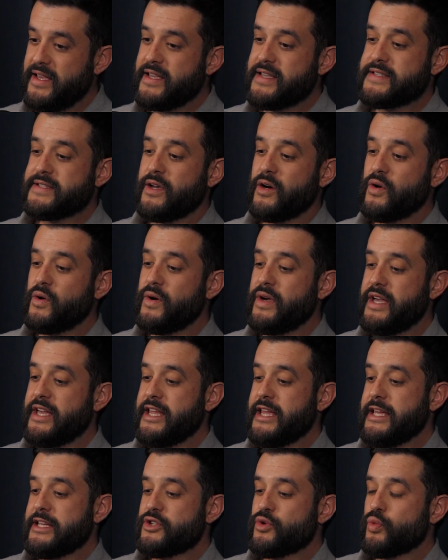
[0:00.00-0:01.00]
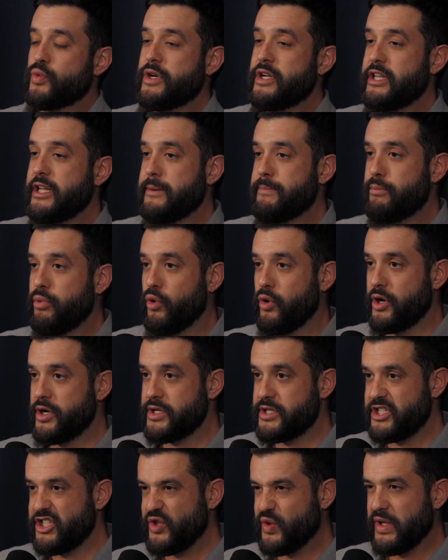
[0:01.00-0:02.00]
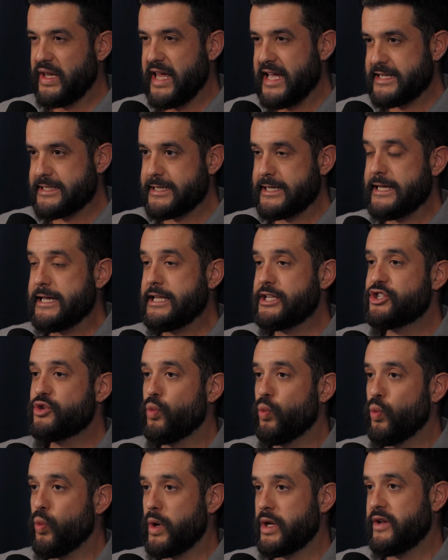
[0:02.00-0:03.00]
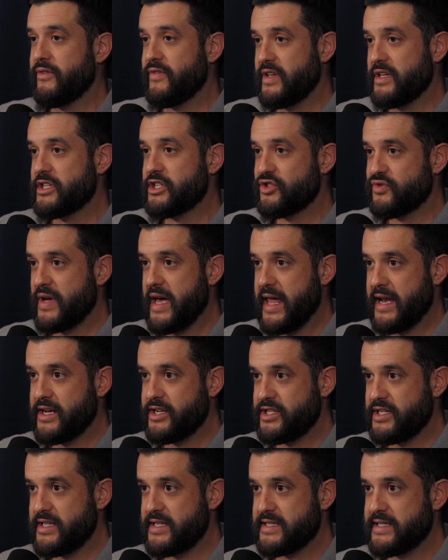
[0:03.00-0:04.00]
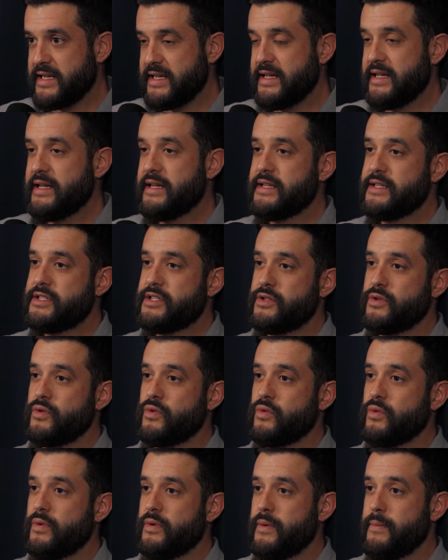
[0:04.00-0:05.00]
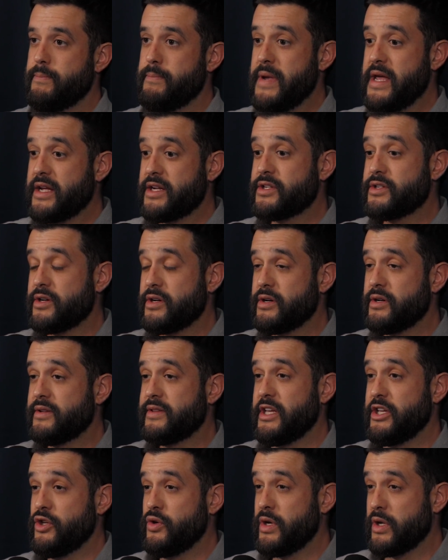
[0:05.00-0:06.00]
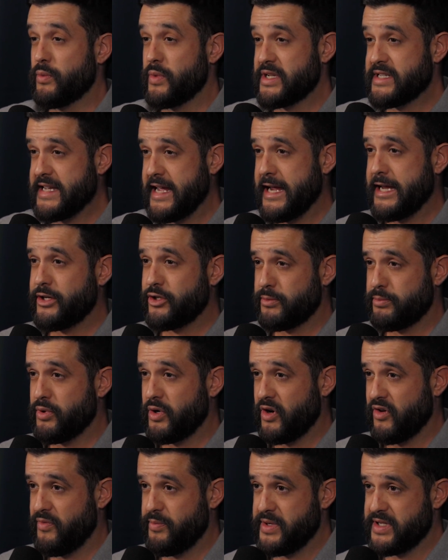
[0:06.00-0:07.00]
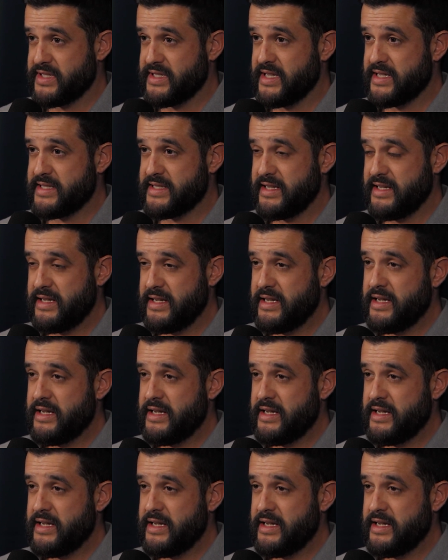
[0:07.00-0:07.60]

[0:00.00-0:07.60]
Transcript: So it is really important to utilize each one of these strategies to make sure that you can retain your book of business.